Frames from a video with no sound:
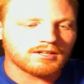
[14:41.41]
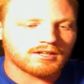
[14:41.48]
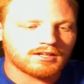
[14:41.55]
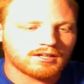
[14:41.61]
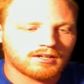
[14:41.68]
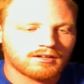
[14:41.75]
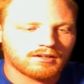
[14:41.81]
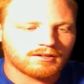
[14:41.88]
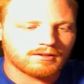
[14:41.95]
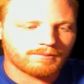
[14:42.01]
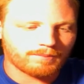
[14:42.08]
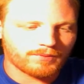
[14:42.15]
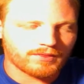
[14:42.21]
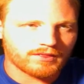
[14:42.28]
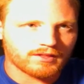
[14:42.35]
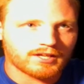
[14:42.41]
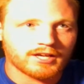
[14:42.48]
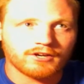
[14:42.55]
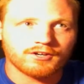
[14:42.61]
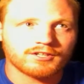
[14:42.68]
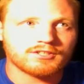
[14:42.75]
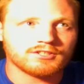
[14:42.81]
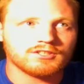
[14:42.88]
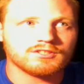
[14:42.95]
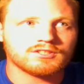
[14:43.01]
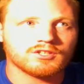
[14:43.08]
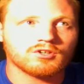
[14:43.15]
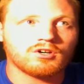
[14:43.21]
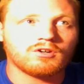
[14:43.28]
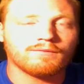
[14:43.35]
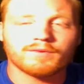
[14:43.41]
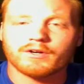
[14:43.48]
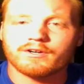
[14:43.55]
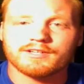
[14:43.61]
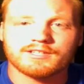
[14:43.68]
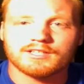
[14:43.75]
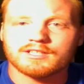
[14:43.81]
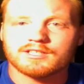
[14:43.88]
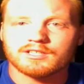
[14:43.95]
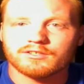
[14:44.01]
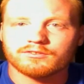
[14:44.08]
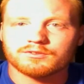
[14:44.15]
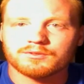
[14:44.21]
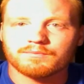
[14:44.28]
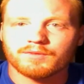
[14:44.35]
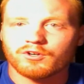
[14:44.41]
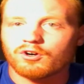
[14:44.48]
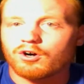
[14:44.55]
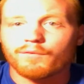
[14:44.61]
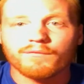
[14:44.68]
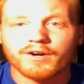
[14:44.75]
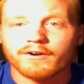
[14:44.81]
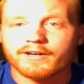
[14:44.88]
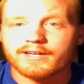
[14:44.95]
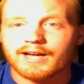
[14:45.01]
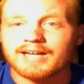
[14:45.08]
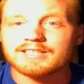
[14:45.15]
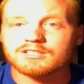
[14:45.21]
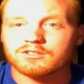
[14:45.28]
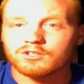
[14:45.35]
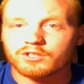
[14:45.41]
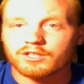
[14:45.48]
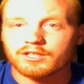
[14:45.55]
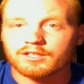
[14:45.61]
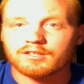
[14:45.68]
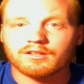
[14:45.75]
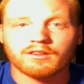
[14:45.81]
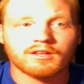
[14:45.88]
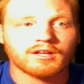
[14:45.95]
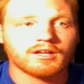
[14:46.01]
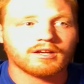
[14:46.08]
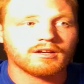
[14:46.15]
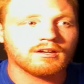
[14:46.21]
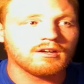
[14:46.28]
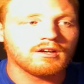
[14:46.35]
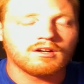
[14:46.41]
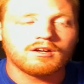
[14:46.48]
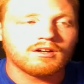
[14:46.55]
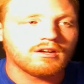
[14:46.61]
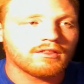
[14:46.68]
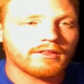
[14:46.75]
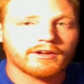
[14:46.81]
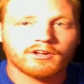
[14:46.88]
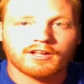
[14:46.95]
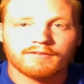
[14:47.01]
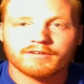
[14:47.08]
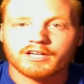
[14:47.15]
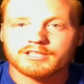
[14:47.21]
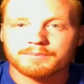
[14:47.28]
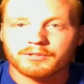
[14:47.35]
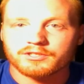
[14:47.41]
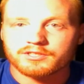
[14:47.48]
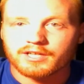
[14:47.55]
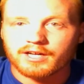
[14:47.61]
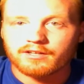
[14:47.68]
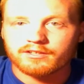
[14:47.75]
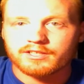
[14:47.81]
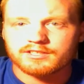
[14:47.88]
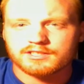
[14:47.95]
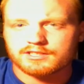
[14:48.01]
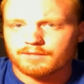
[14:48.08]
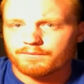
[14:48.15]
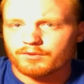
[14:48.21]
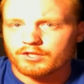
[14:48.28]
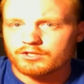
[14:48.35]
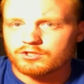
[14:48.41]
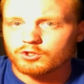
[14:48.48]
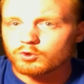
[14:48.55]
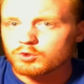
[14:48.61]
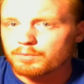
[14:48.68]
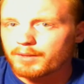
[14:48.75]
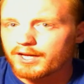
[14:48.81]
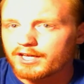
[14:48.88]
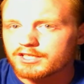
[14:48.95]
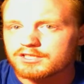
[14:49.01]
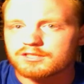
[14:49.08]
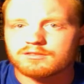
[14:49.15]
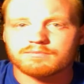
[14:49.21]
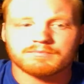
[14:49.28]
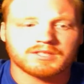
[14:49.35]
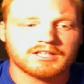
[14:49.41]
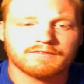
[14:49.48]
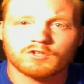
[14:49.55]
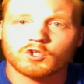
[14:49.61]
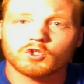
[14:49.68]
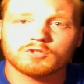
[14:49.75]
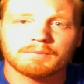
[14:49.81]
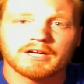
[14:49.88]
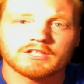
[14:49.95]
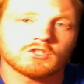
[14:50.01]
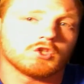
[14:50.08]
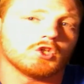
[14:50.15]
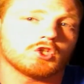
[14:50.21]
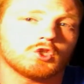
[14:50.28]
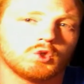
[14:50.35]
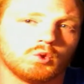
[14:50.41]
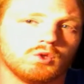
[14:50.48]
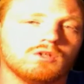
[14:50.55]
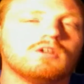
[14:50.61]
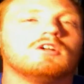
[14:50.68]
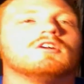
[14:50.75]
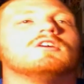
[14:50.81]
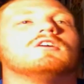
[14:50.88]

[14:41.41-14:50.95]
The characters, they're all very detailed. They're all very nice looking. They all have nice personalities, except for the douchebags. But even the douchebags look cool.